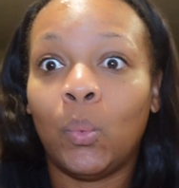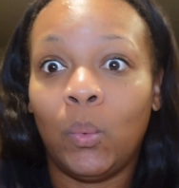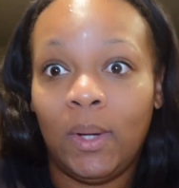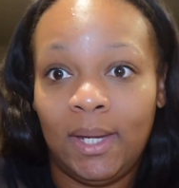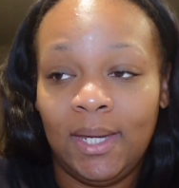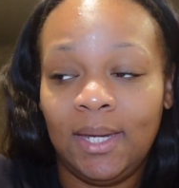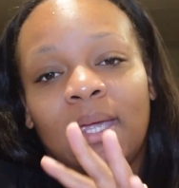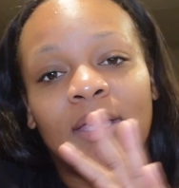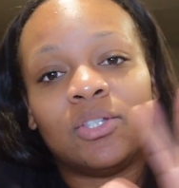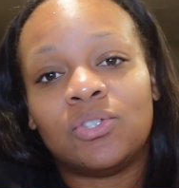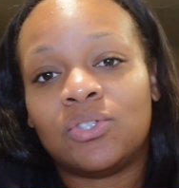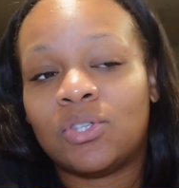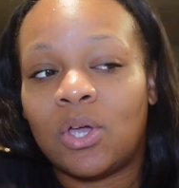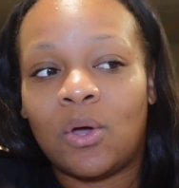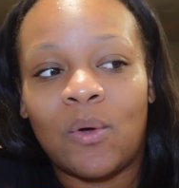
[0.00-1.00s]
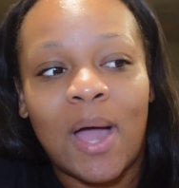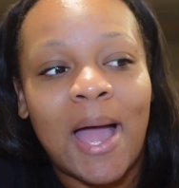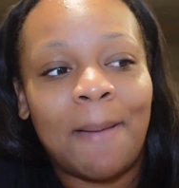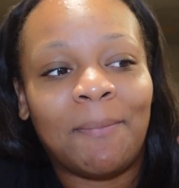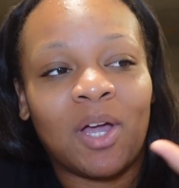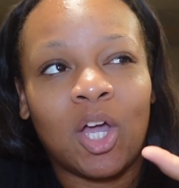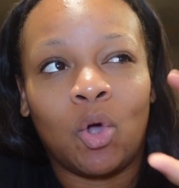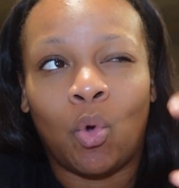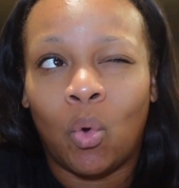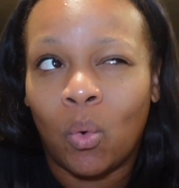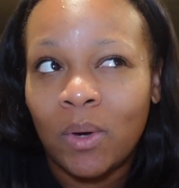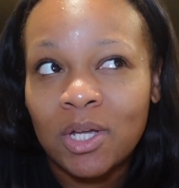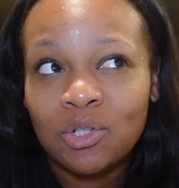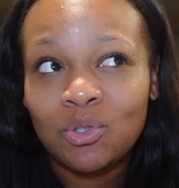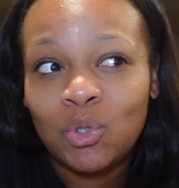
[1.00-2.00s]
week. And so I'm
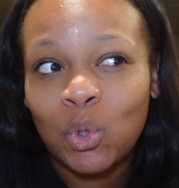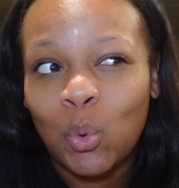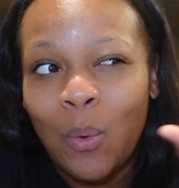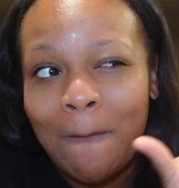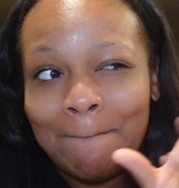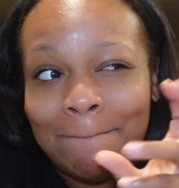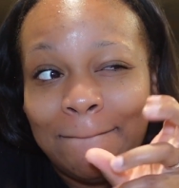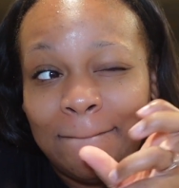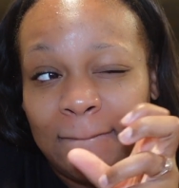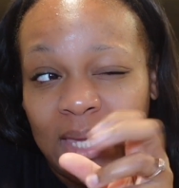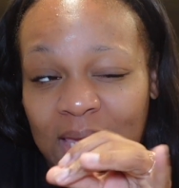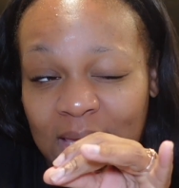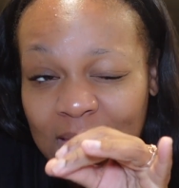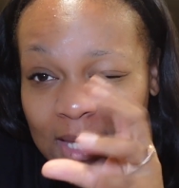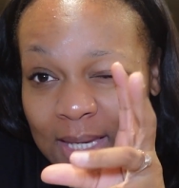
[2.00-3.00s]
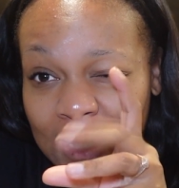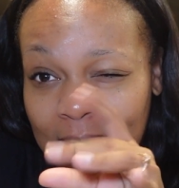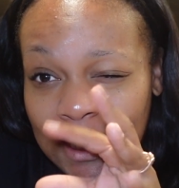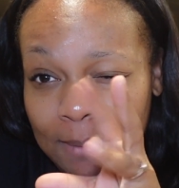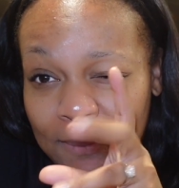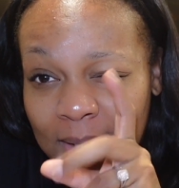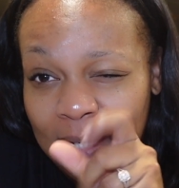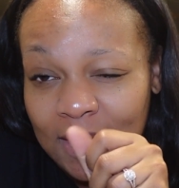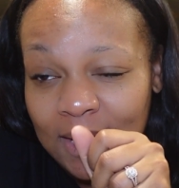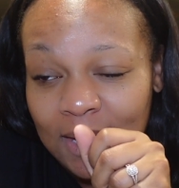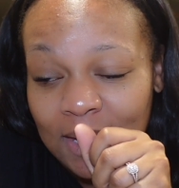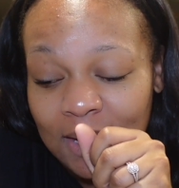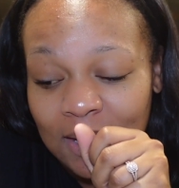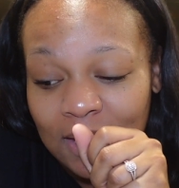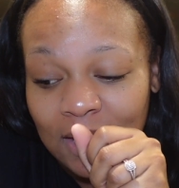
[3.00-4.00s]
going to
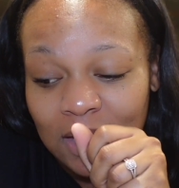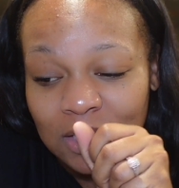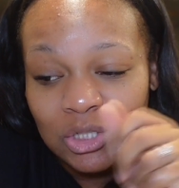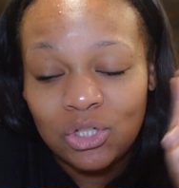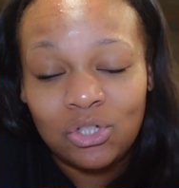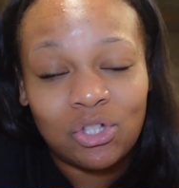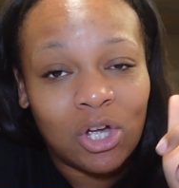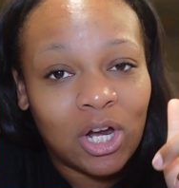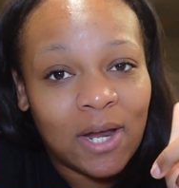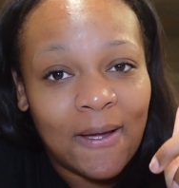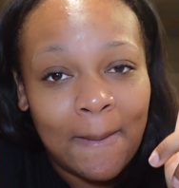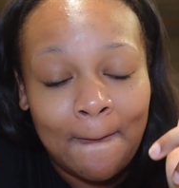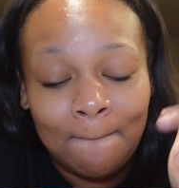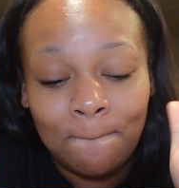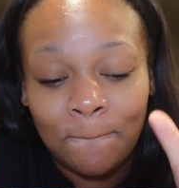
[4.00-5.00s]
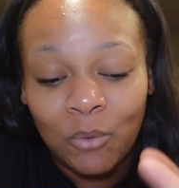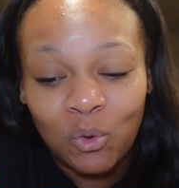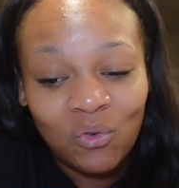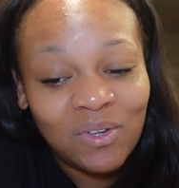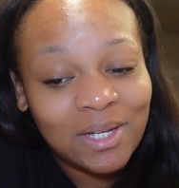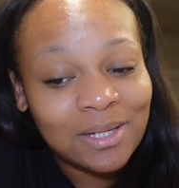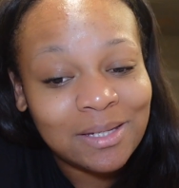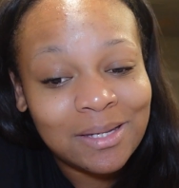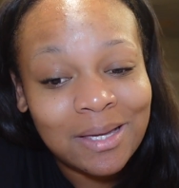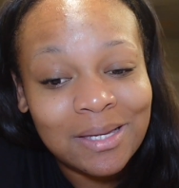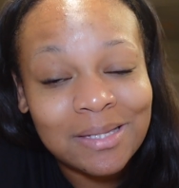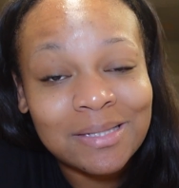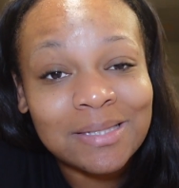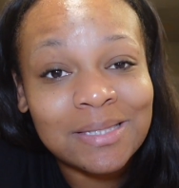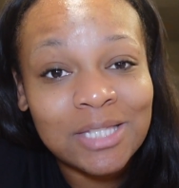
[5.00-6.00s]
maybe start a moving
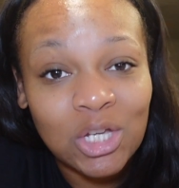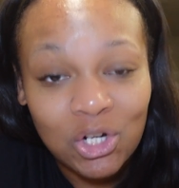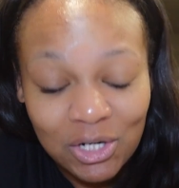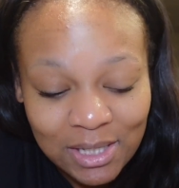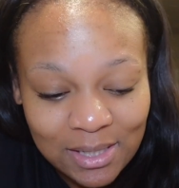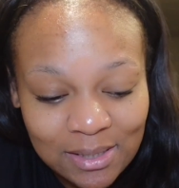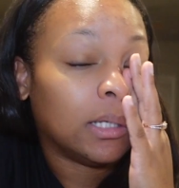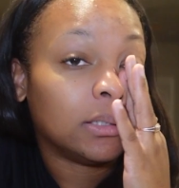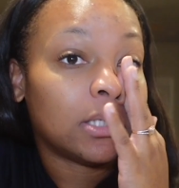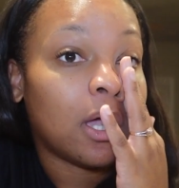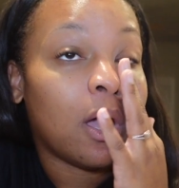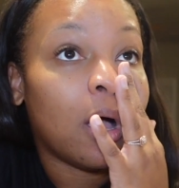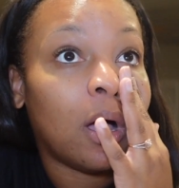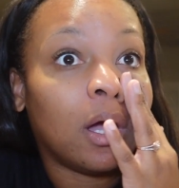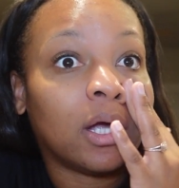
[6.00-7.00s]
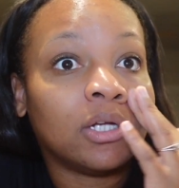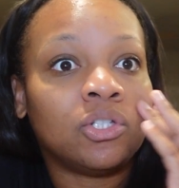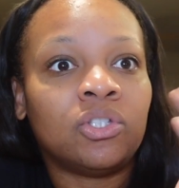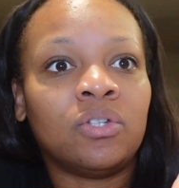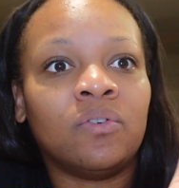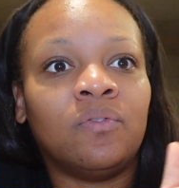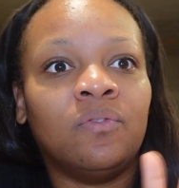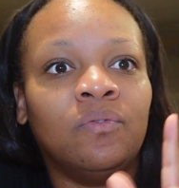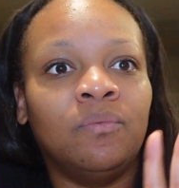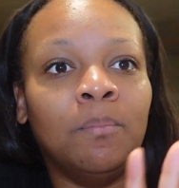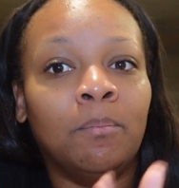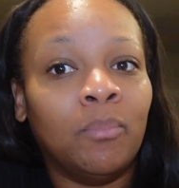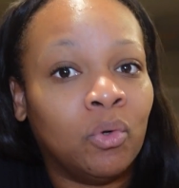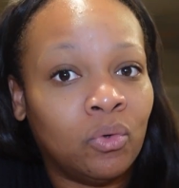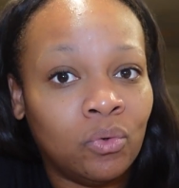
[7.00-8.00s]
series. It's hard to
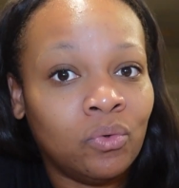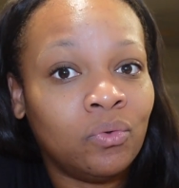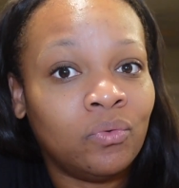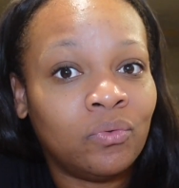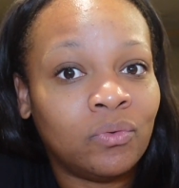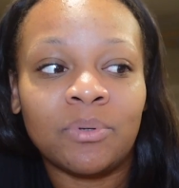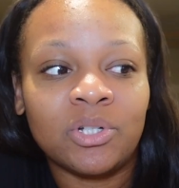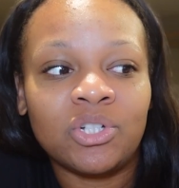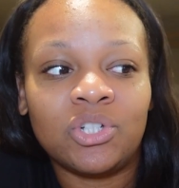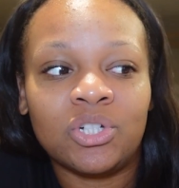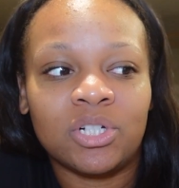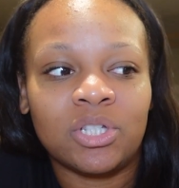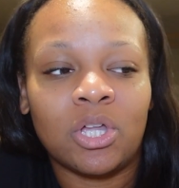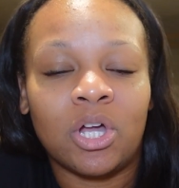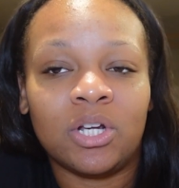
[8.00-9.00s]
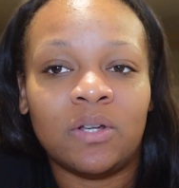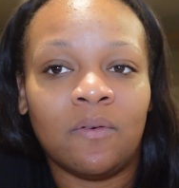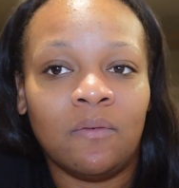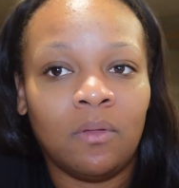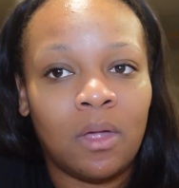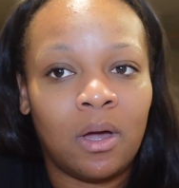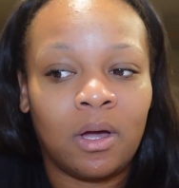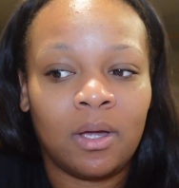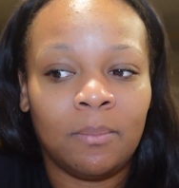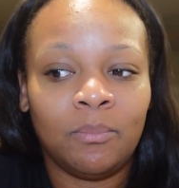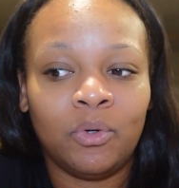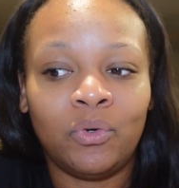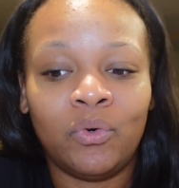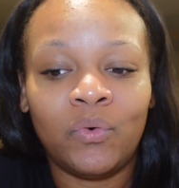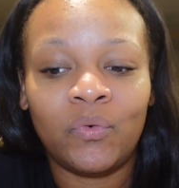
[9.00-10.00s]
move. Pretty sure it's hard to vlog and
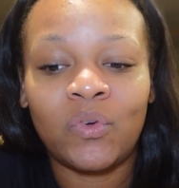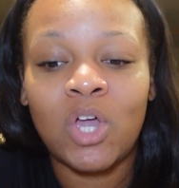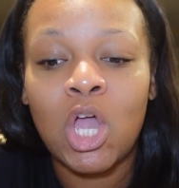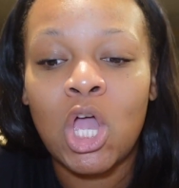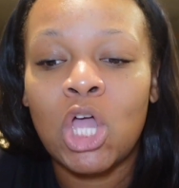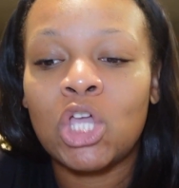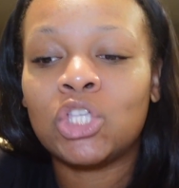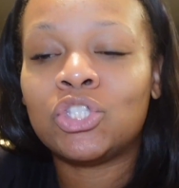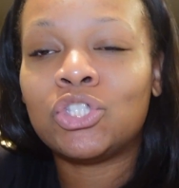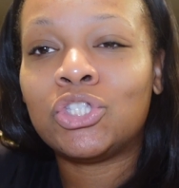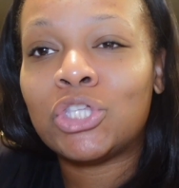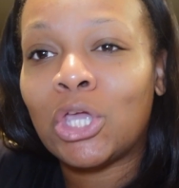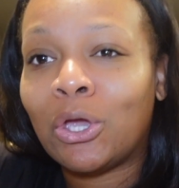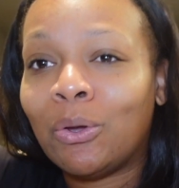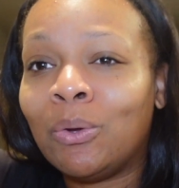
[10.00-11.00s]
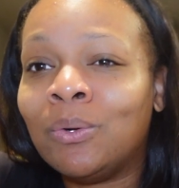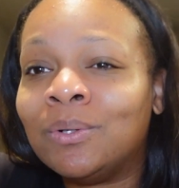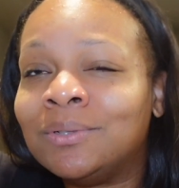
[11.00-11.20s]
move. So,